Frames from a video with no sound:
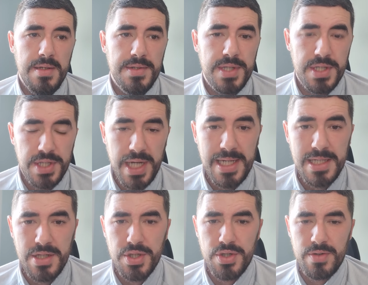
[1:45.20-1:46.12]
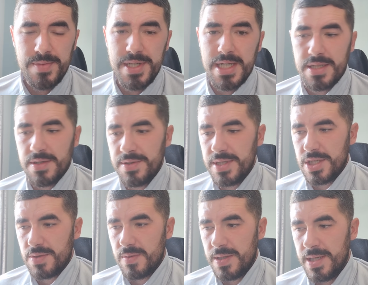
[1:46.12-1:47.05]
to change the subject on
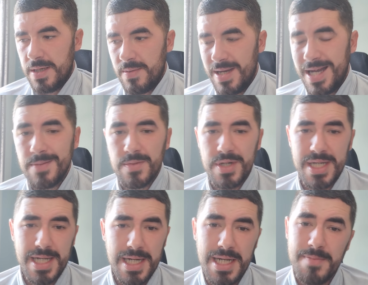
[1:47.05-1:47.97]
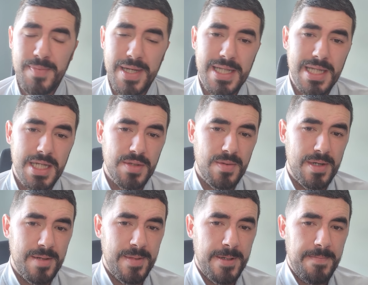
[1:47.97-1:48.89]
this one now, I'm going to clickbait this one
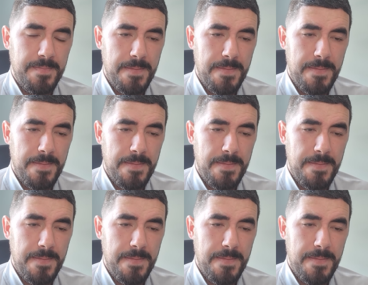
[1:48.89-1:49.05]
a bit,